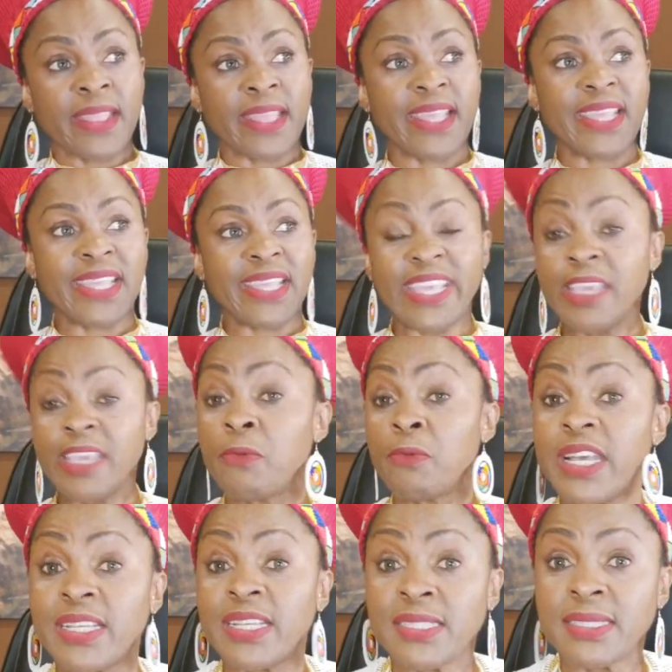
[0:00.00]
he
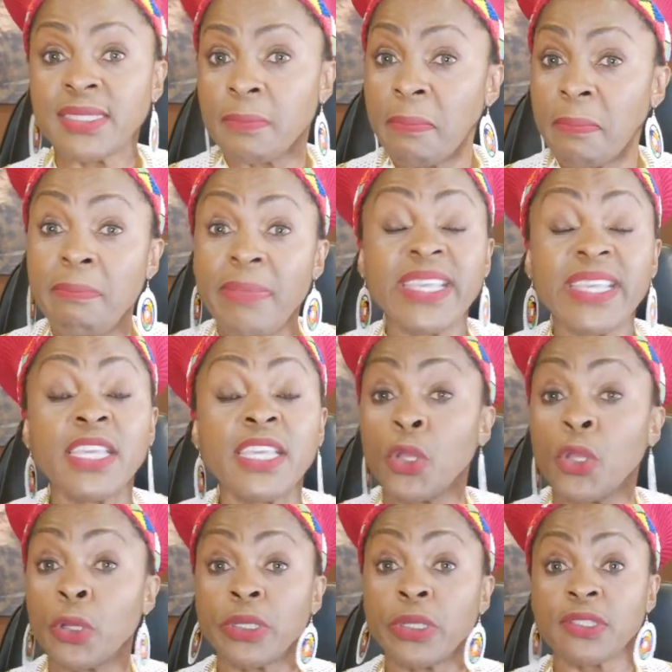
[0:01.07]
was making
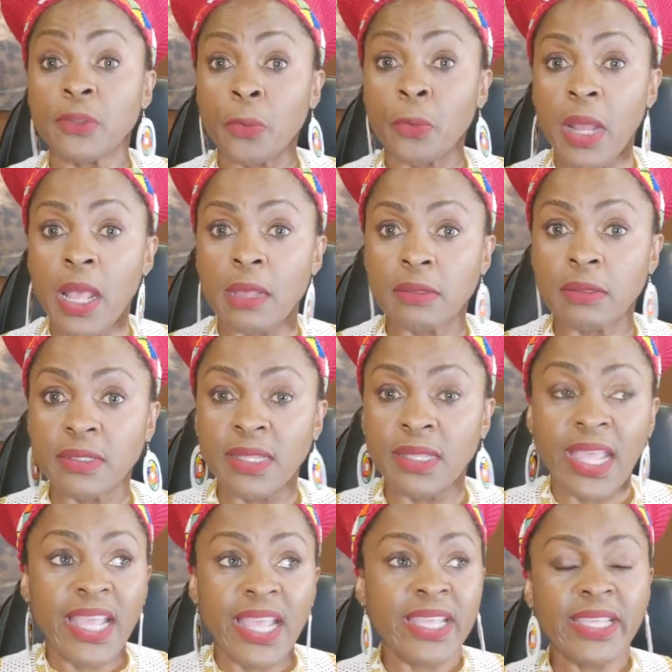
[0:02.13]
noise around.
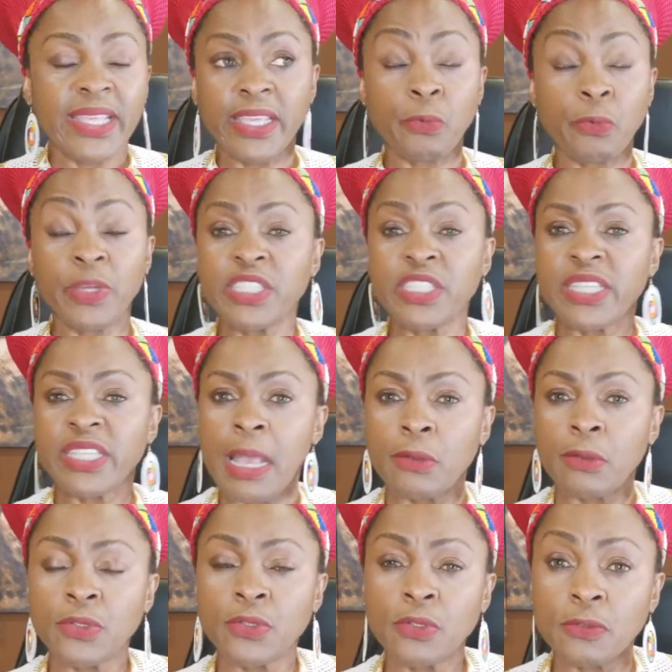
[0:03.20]
He reached out
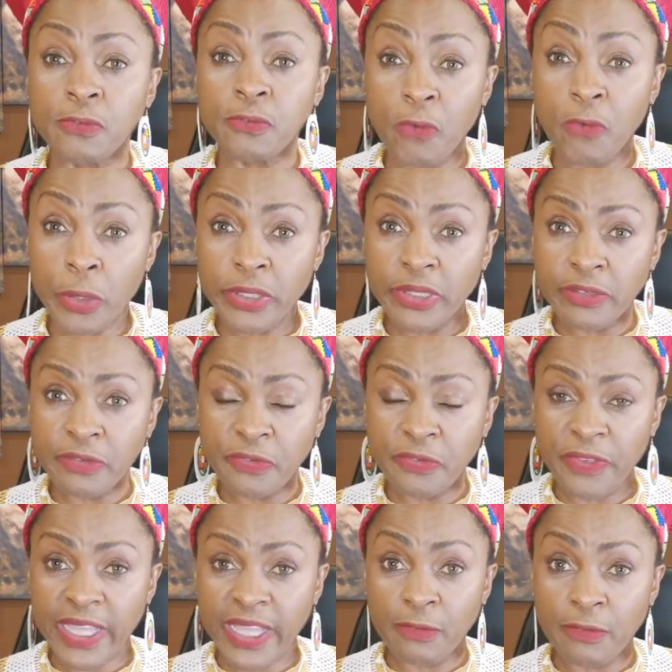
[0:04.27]
to the Foreign
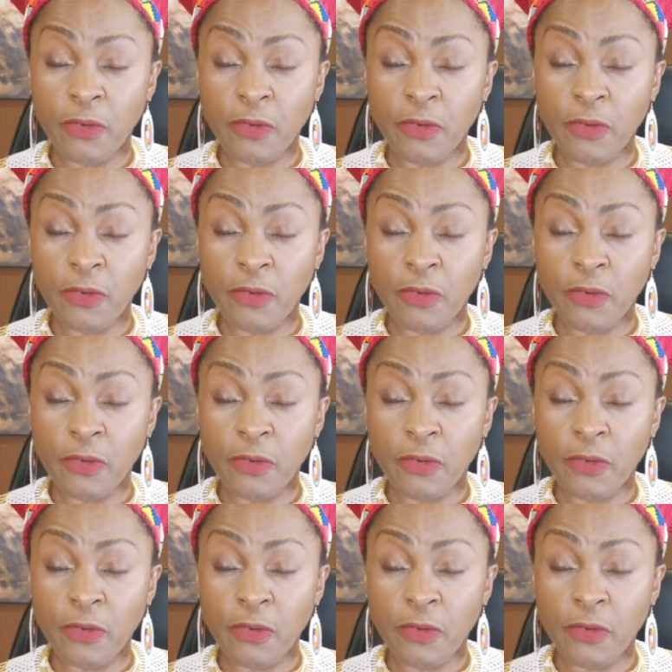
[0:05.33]
Affairs for